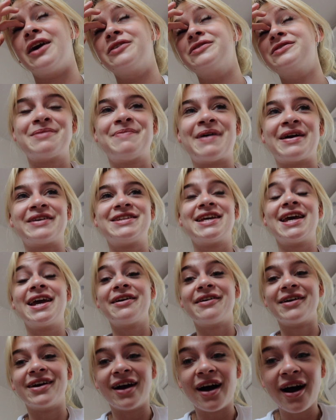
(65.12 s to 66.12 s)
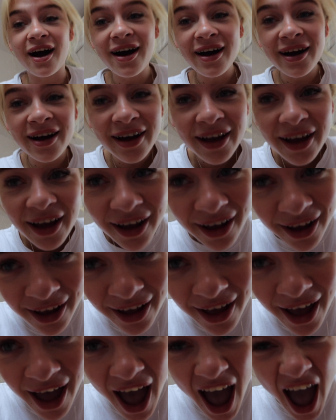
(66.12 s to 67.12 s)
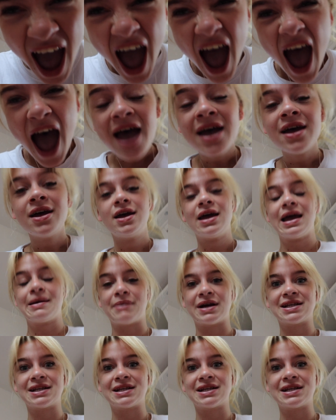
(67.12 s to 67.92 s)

The amount of bacteria in